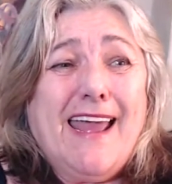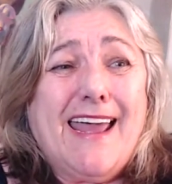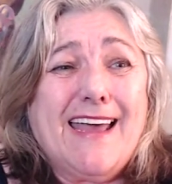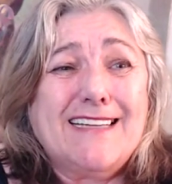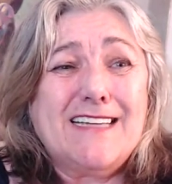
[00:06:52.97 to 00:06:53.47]

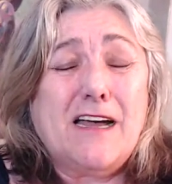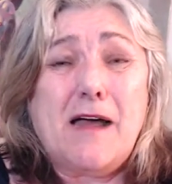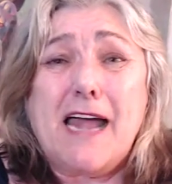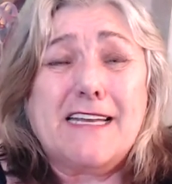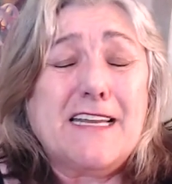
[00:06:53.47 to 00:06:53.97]
And
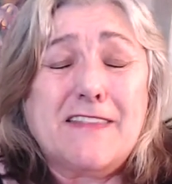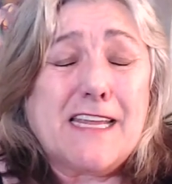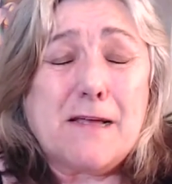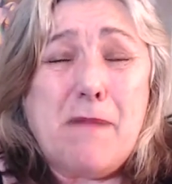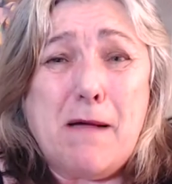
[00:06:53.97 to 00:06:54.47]
I didn't
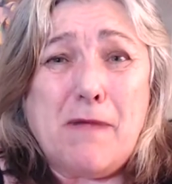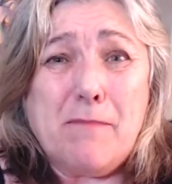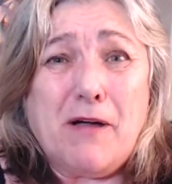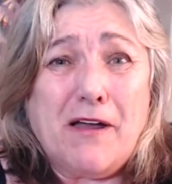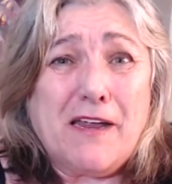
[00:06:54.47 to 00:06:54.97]
think about
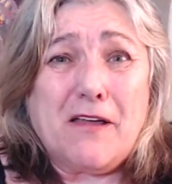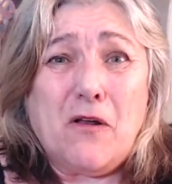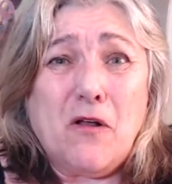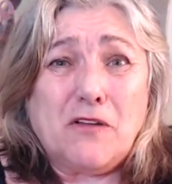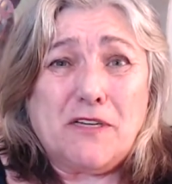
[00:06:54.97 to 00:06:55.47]
my body at
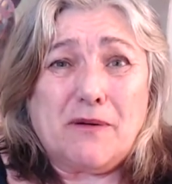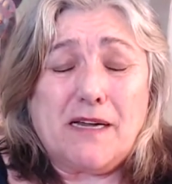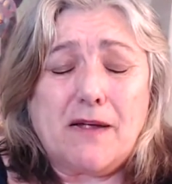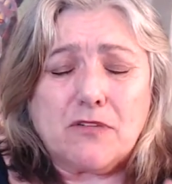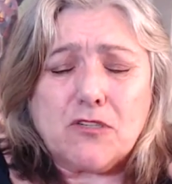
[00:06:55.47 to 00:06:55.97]
all
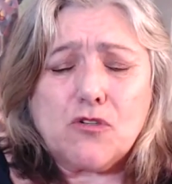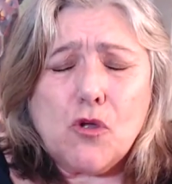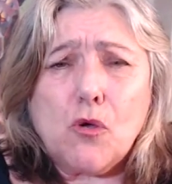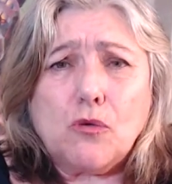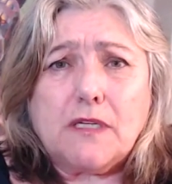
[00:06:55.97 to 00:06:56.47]
during, I was
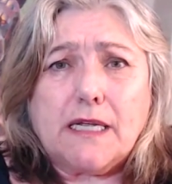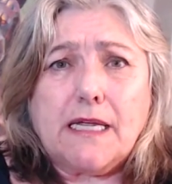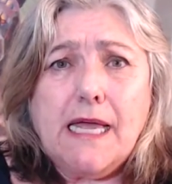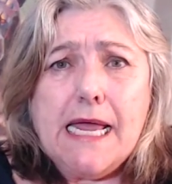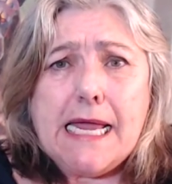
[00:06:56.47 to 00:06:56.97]

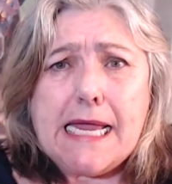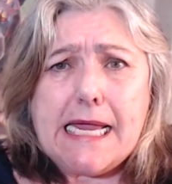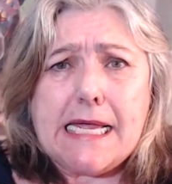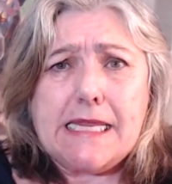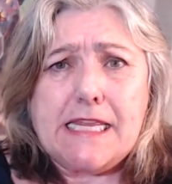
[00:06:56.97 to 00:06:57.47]
totally
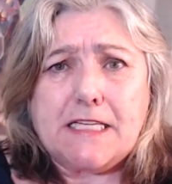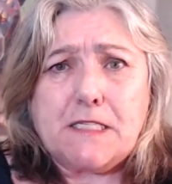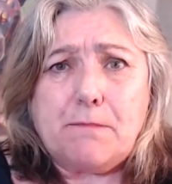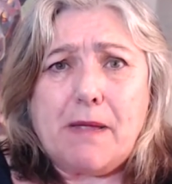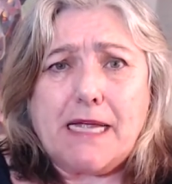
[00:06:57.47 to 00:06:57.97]
in
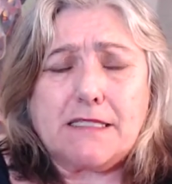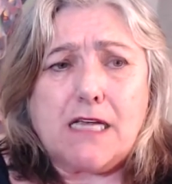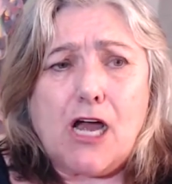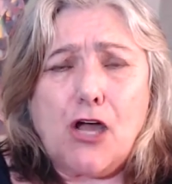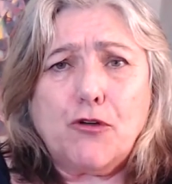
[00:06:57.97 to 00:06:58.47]
this
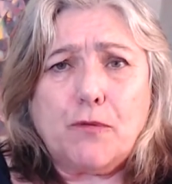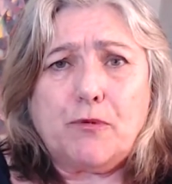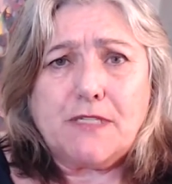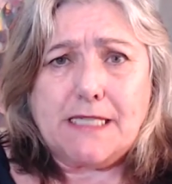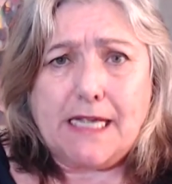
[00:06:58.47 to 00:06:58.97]
space,
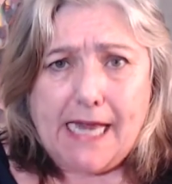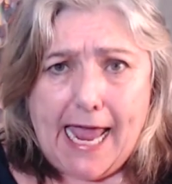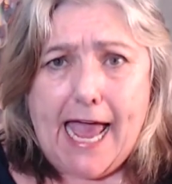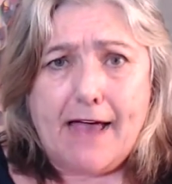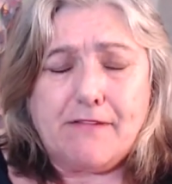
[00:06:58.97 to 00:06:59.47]
100%
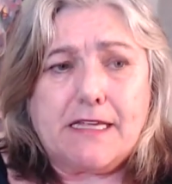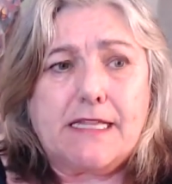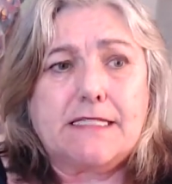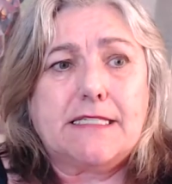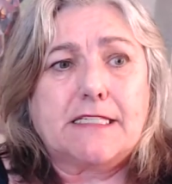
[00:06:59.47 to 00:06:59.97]
having
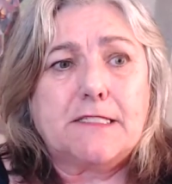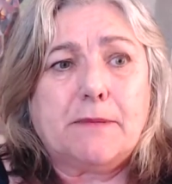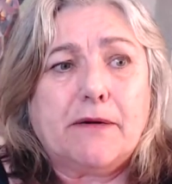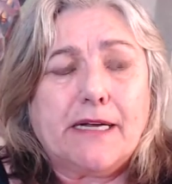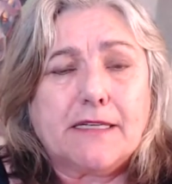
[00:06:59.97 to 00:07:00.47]
this
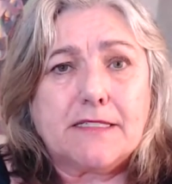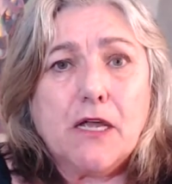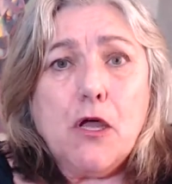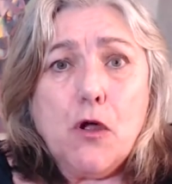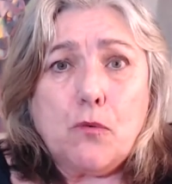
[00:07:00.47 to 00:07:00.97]
experience
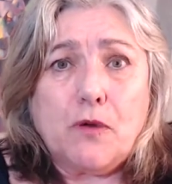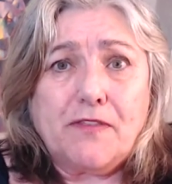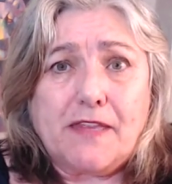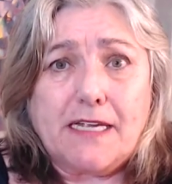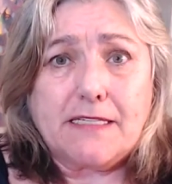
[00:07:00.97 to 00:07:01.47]

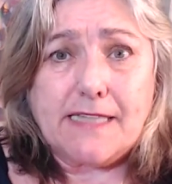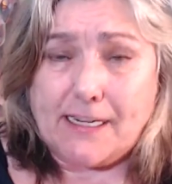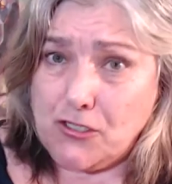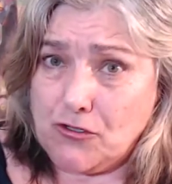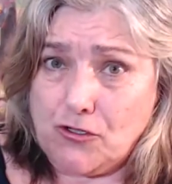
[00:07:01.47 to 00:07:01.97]
with these
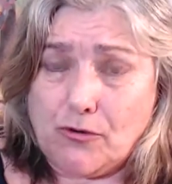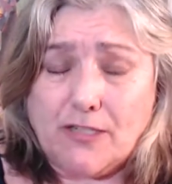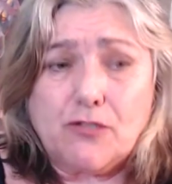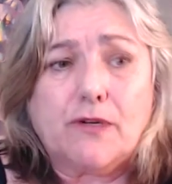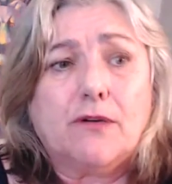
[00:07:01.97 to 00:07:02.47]

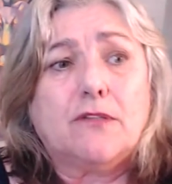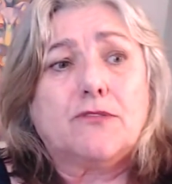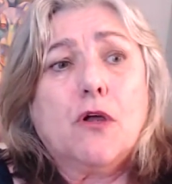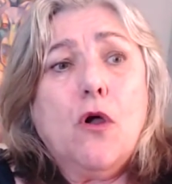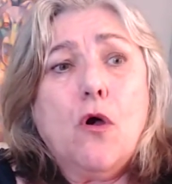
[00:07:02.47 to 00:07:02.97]

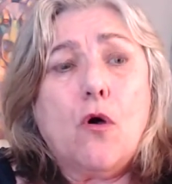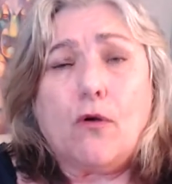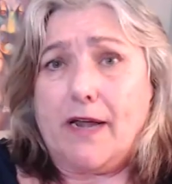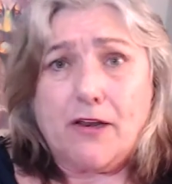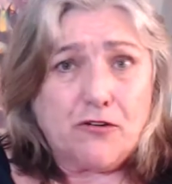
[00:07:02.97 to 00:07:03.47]
extraterrestrials
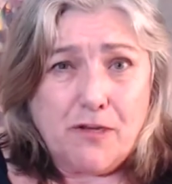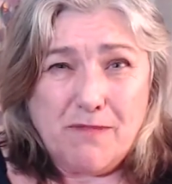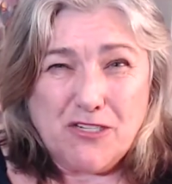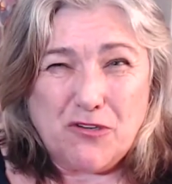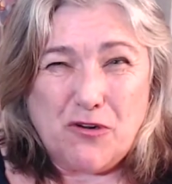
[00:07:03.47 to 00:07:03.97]
or
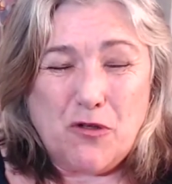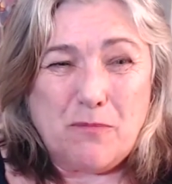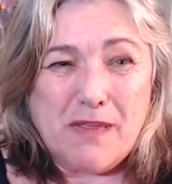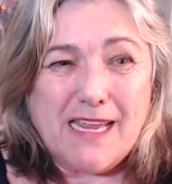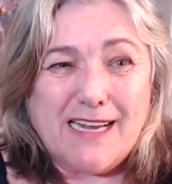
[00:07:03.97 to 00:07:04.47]

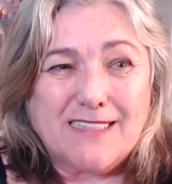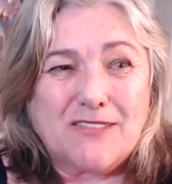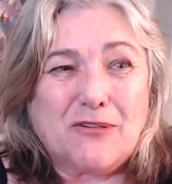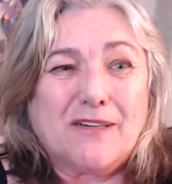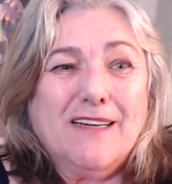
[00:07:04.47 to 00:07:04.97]
interdimensional
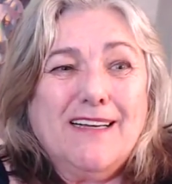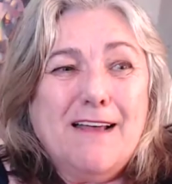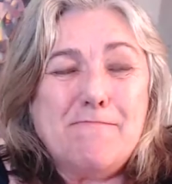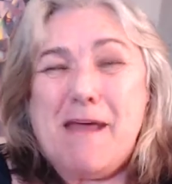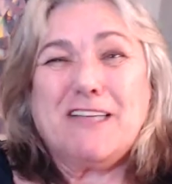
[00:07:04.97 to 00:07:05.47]
beings or
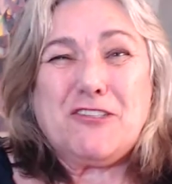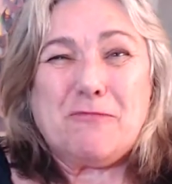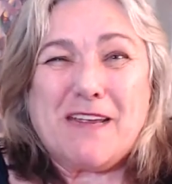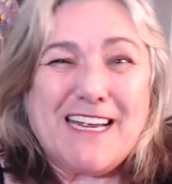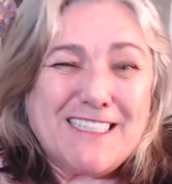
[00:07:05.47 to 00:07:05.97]

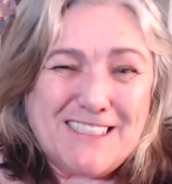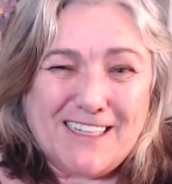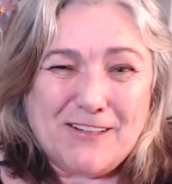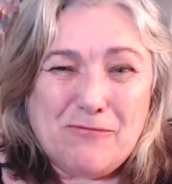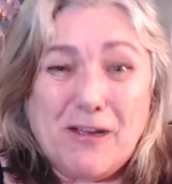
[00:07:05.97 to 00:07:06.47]
master beings,
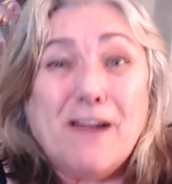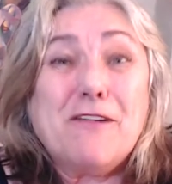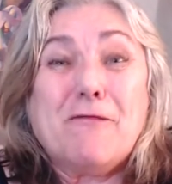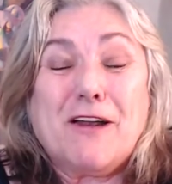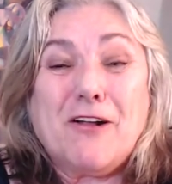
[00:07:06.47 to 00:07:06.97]
whatever
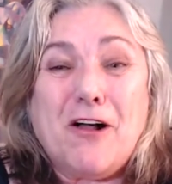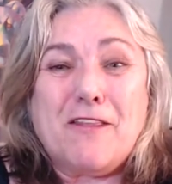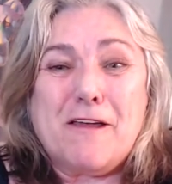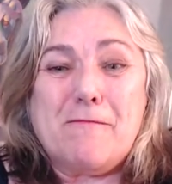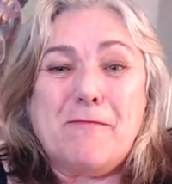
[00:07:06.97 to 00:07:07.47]
you want to call
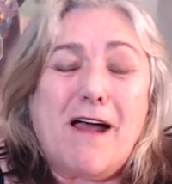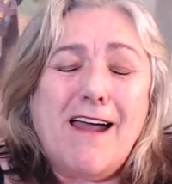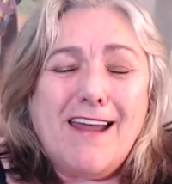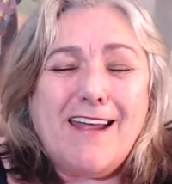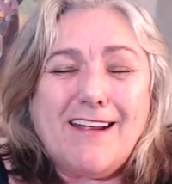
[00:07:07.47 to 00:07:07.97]
them.
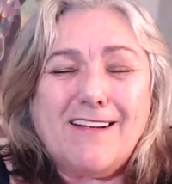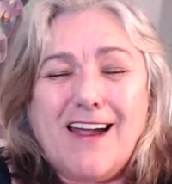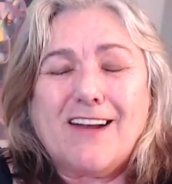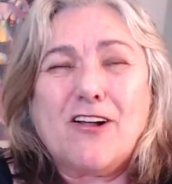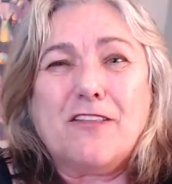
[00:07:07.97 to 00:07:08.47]
I
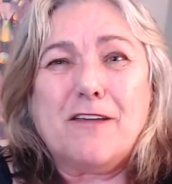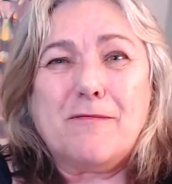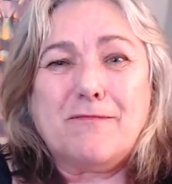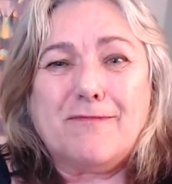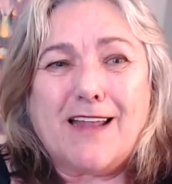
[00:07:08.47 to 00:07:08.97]
kind of call
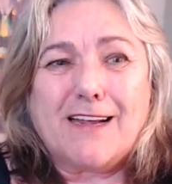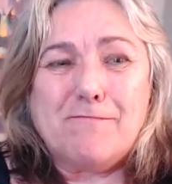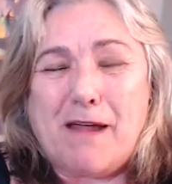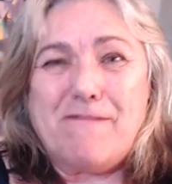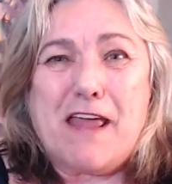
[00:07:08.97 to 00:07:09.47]
them
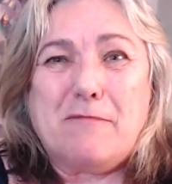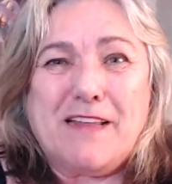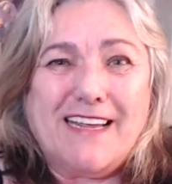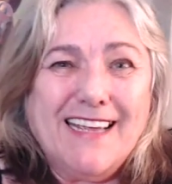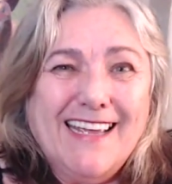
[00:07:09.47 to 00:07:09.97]
like my
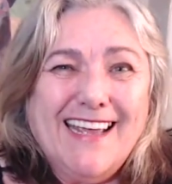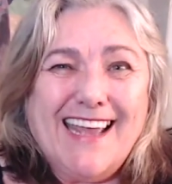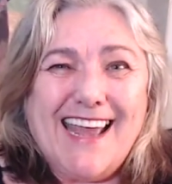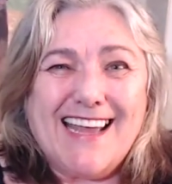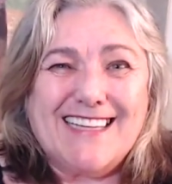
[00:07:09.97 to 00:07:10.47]
family.
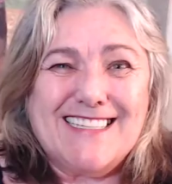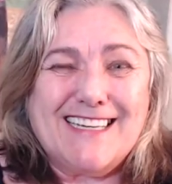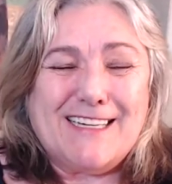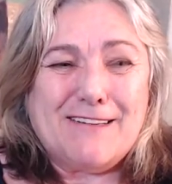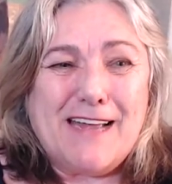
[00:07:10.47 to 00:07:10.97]
And
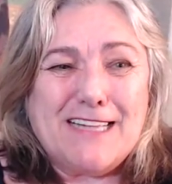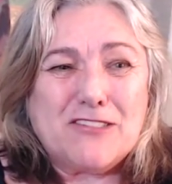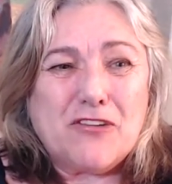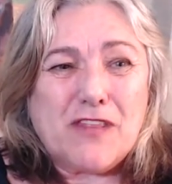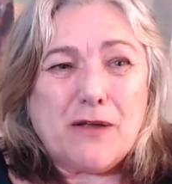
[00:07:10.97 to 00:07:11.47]

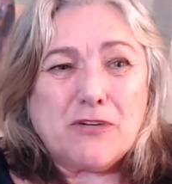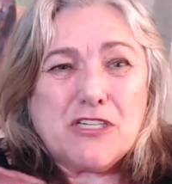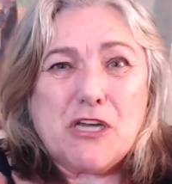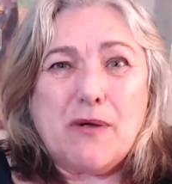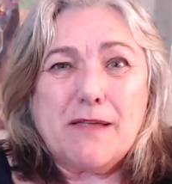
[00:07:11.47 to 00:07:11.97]
so they were
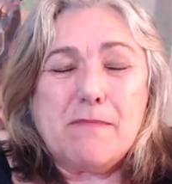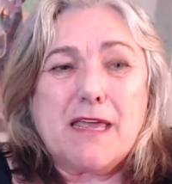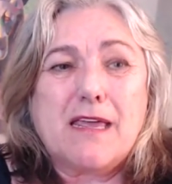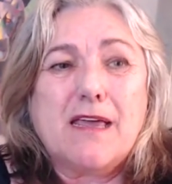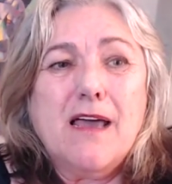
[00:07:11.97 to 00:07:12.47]
showing
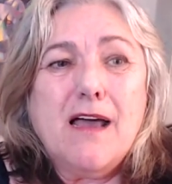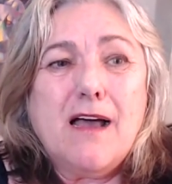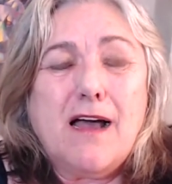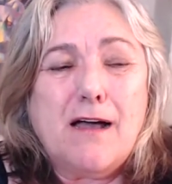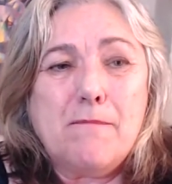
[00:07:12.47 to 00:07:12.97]
me
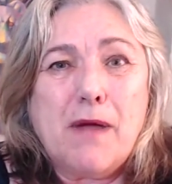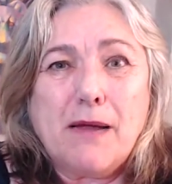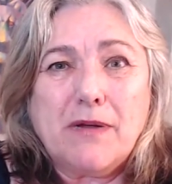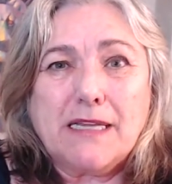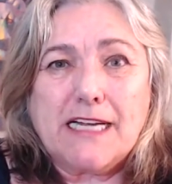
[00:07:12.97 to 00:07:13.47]

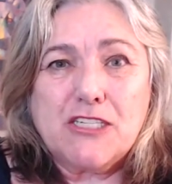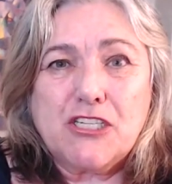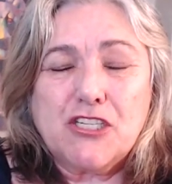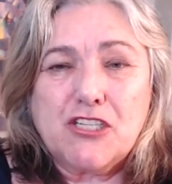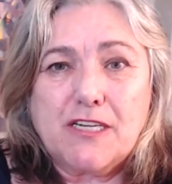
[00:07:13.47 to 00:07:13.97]
my
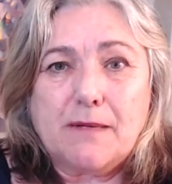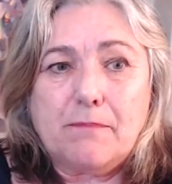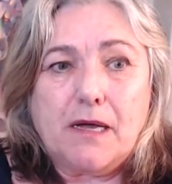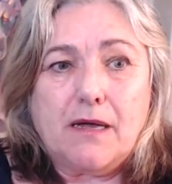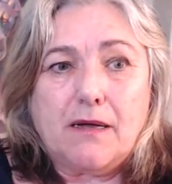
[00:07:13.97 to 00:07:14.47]
relationship